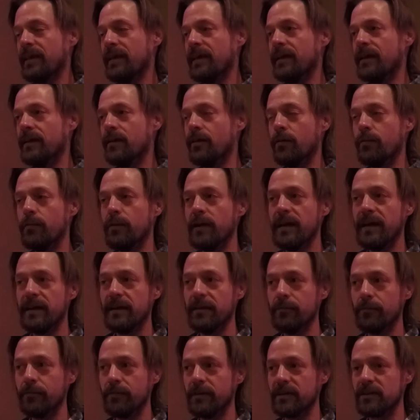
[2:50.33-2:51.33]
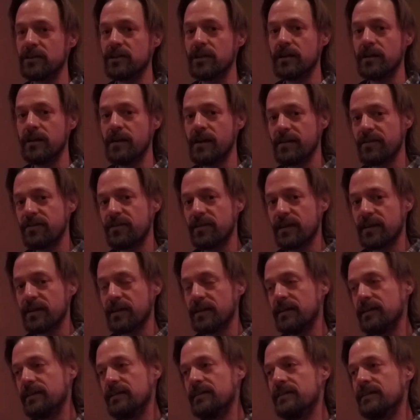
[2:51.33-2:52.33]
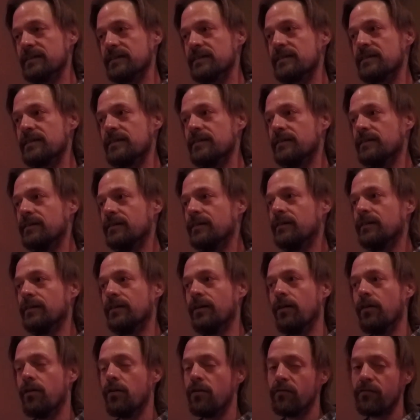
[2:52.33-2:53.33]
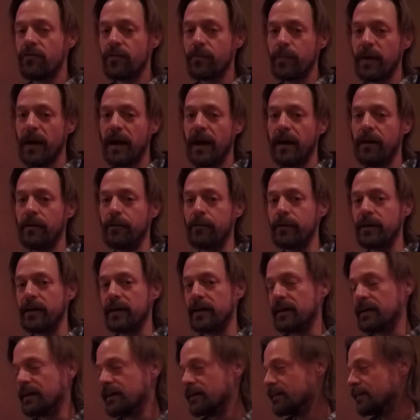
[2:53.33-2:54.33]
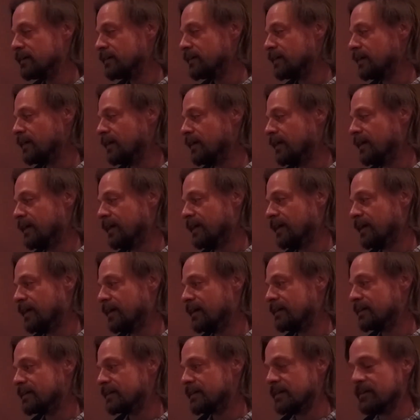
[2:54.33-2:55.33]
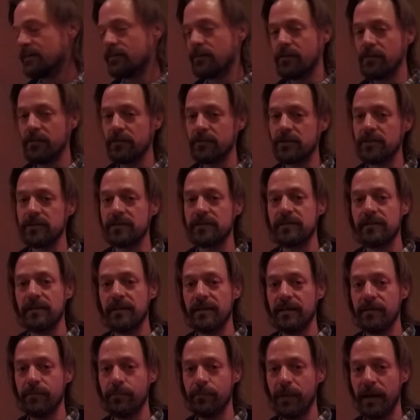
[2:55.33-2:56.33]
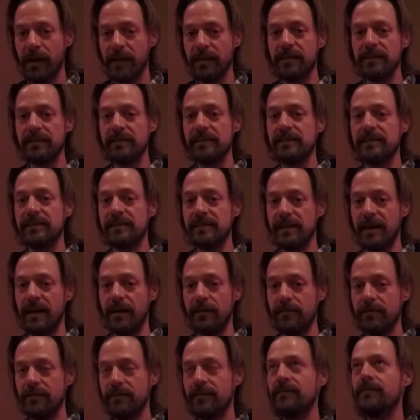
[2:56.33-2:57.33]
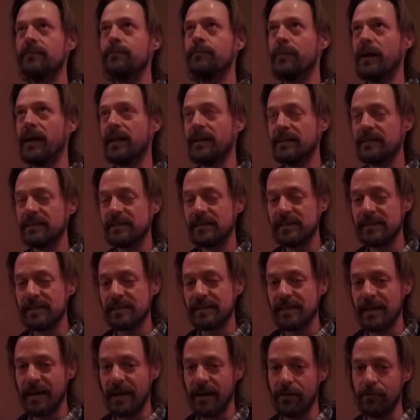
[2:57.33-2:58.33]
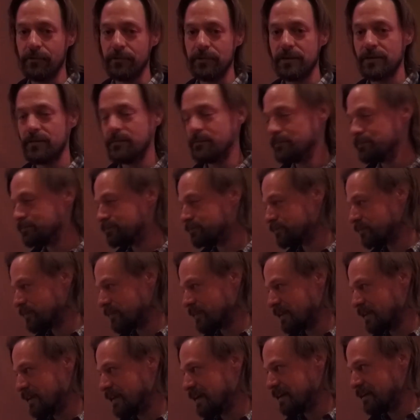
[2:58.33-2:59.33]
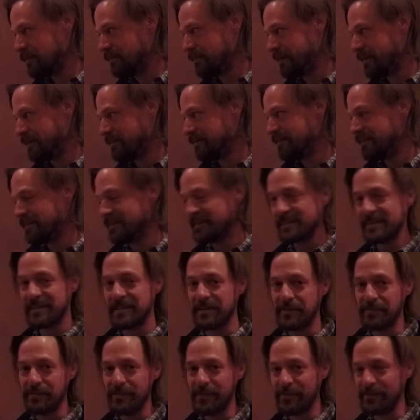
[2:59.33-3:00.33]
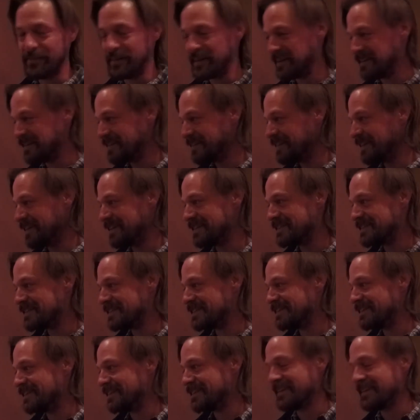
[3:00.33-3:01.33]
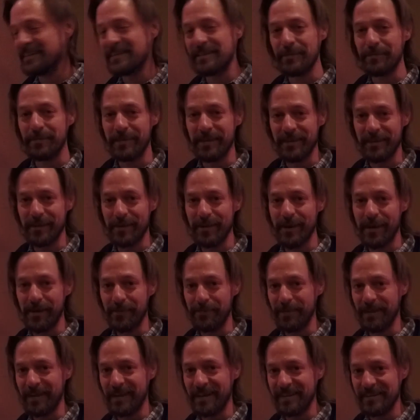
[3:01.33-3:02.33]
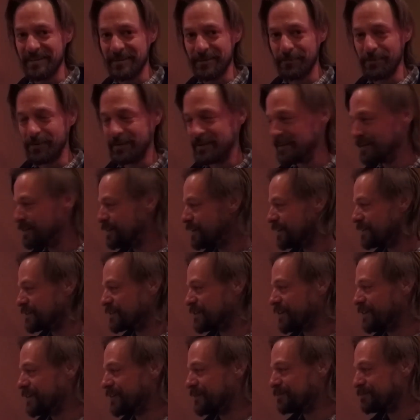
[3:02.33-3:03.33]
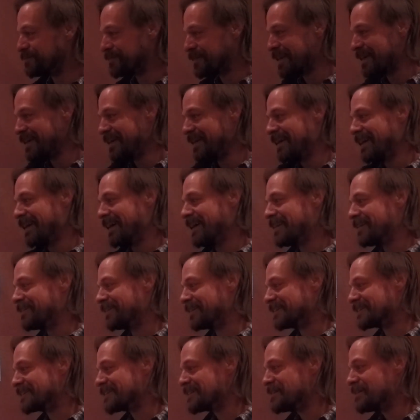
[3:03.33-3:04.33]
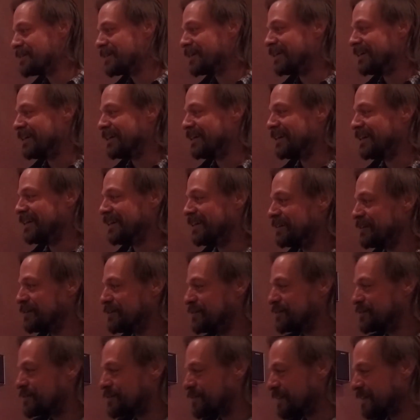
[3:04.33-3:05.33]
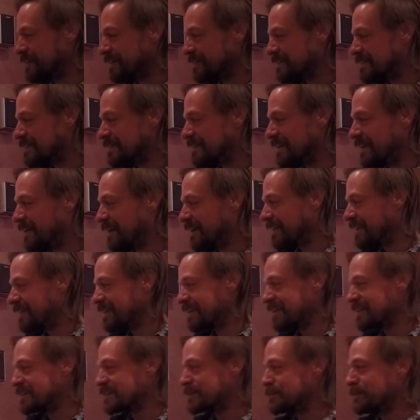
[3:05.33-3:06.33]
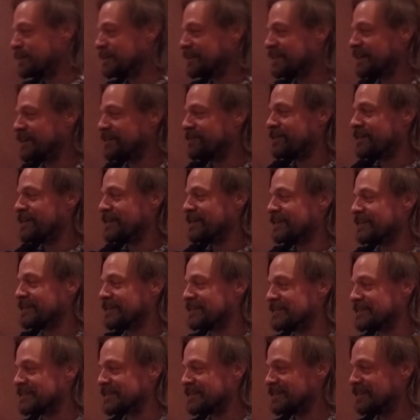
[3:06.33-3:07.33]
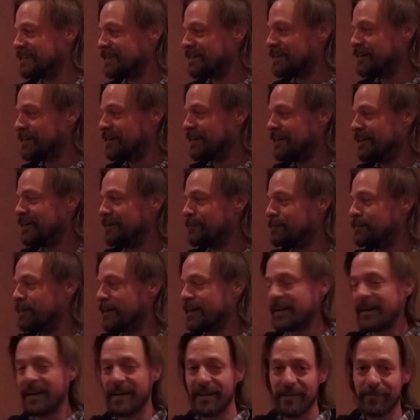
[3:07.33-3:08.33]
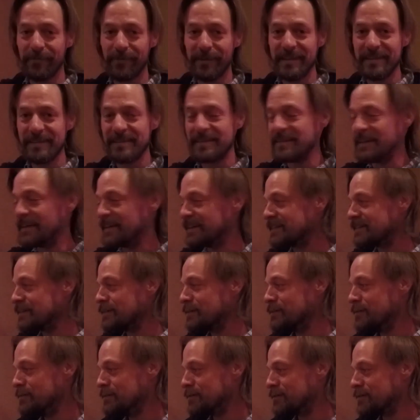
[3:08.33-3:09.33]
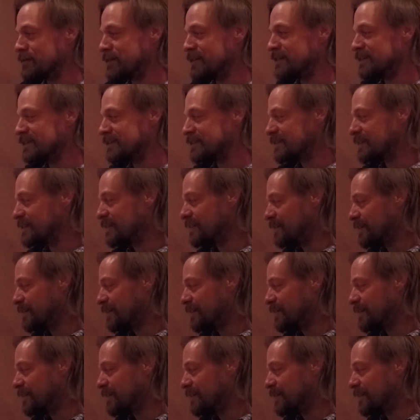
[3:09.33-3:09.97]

in a way in which nothing is overpowering and it balances out. Anyway, let's keep moving. That's a bigger topic. I just wanted to touch on it. Anyways, nutrients. I think I spelled that wrong. But anyways, it's nutrients.